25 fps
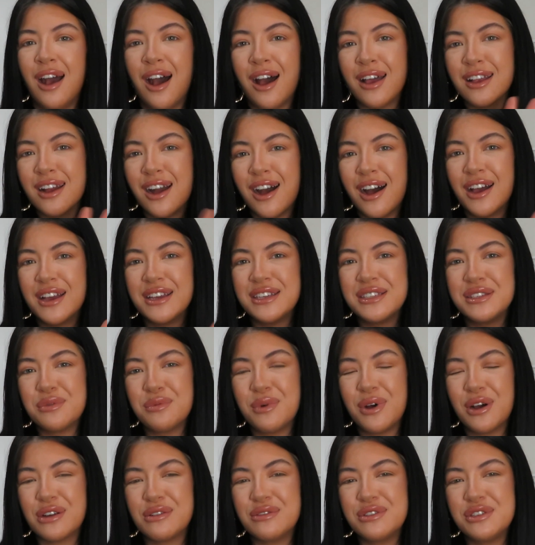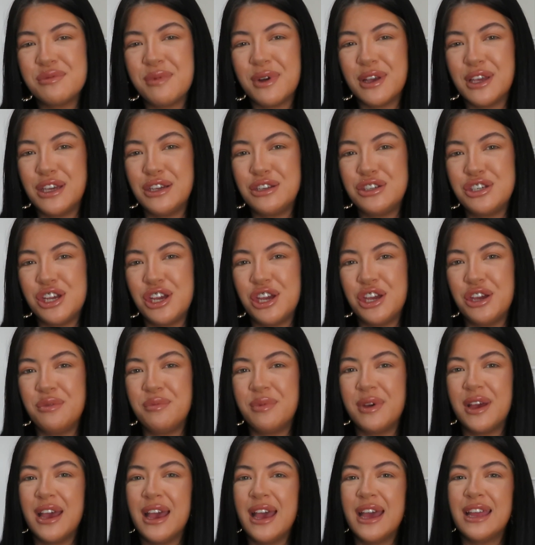Hi guys, welcome to my
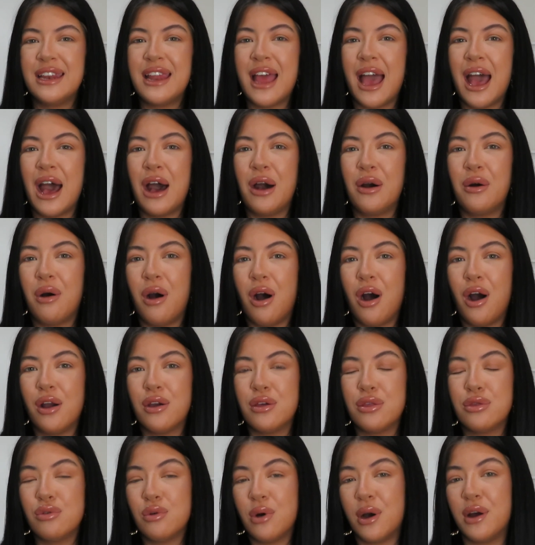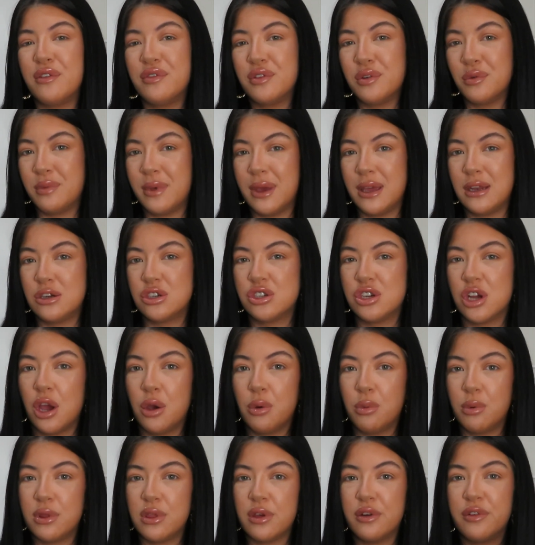YouTube. Now, I thought I'd film the
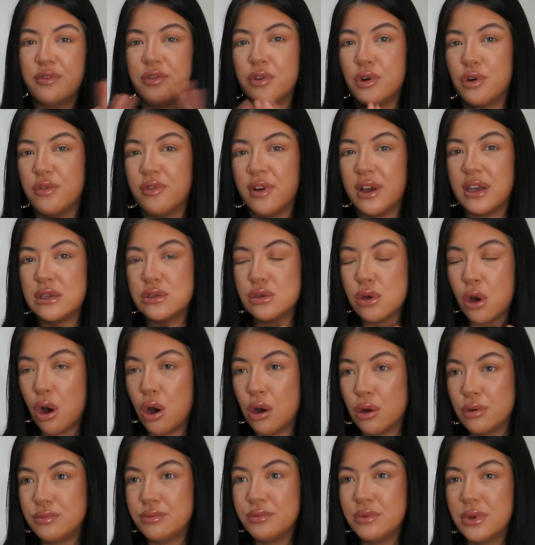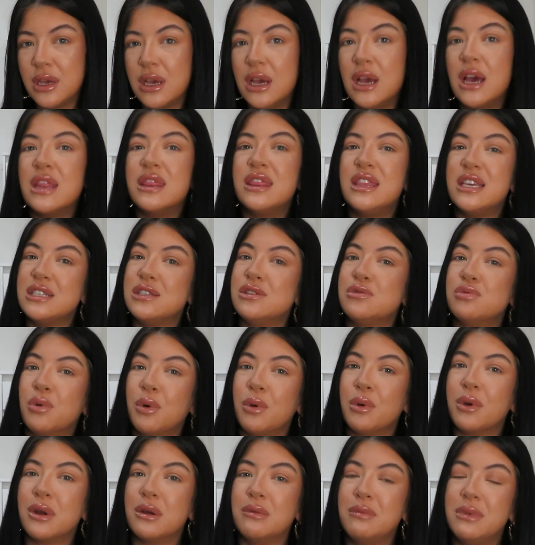intro with a full face on. This is
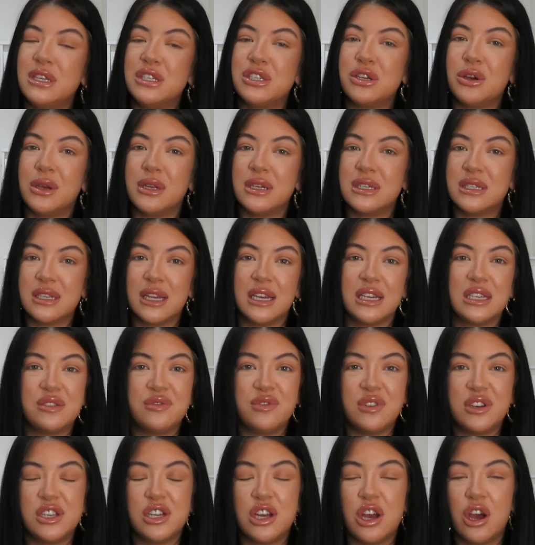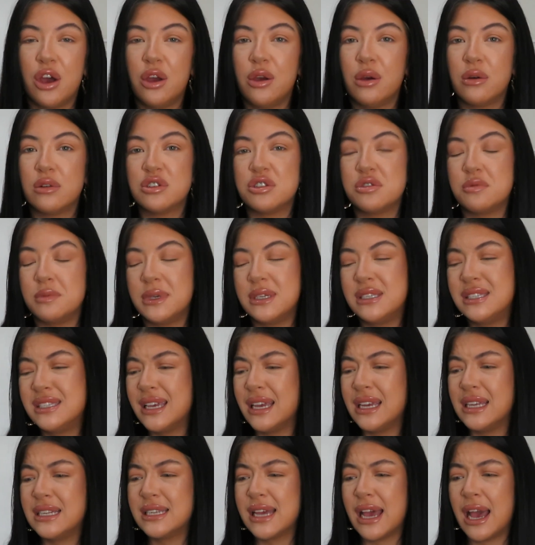what we're going to be doing in today's video. I'm just going to be
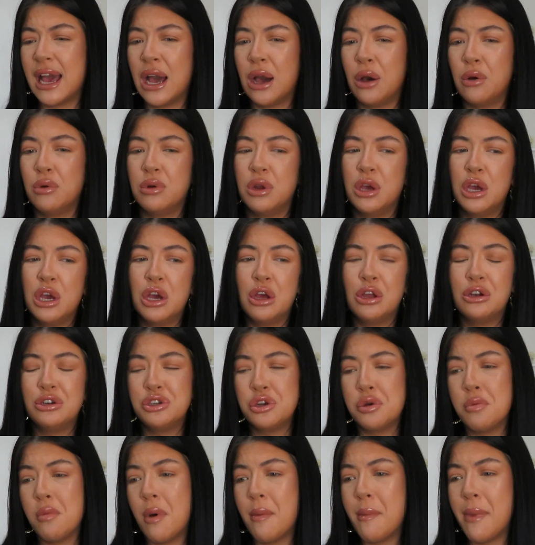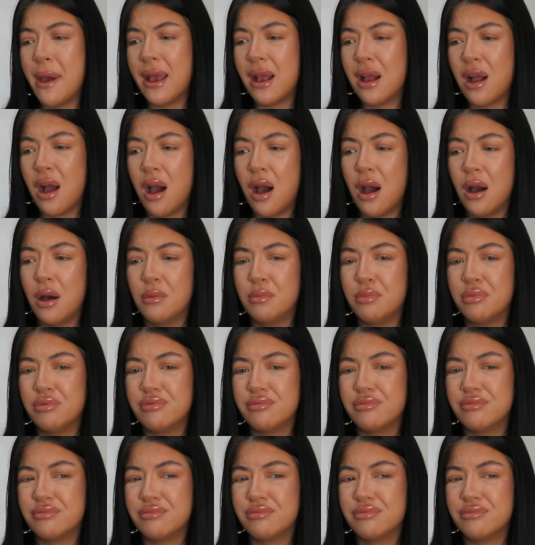sitting down, doing my makeup.